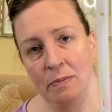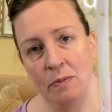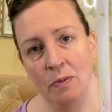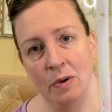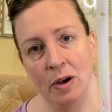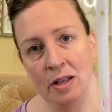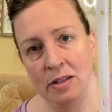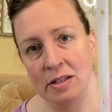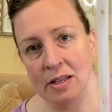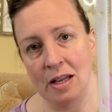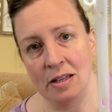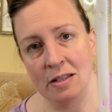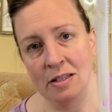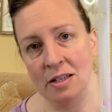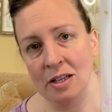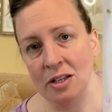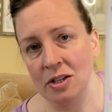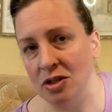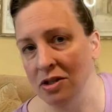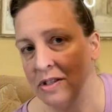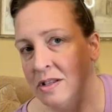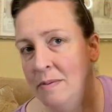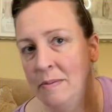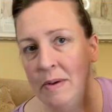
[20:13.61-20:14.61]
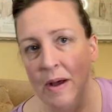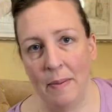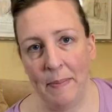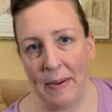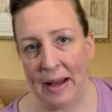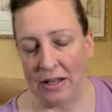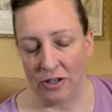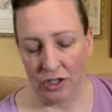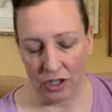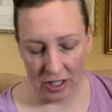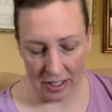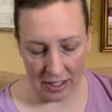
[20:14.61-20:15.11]
Once I stitch them up,
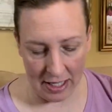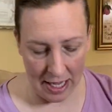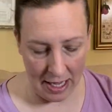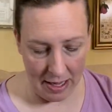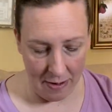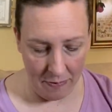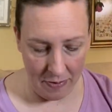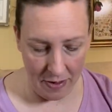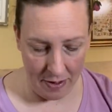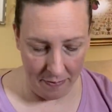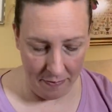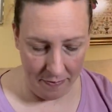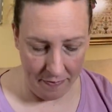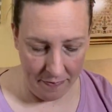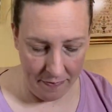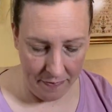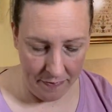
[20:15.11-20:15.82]
I just keep them.